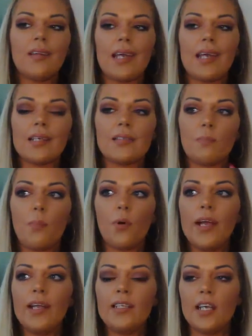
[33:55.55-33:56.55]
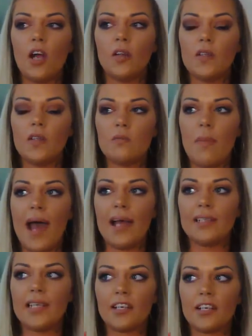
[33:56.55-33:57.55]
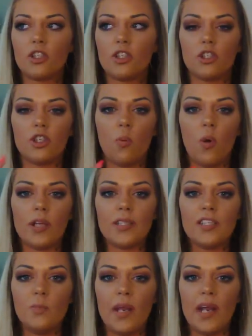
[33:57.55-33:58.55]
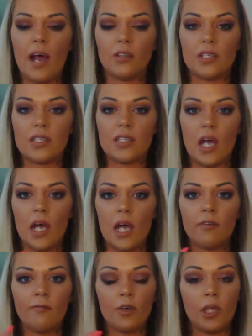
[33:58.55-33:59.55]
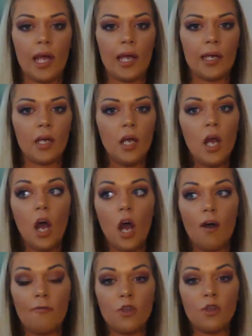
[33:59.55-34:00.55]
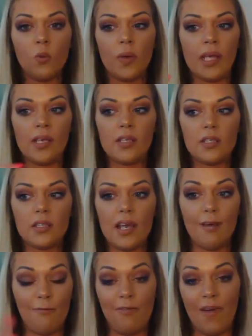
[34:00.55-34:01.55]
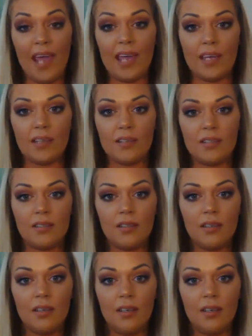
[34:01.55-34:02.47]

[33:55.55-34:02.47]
Like it's printed on this matte texture, so once it's been out in the sun for like a few weeks, it fades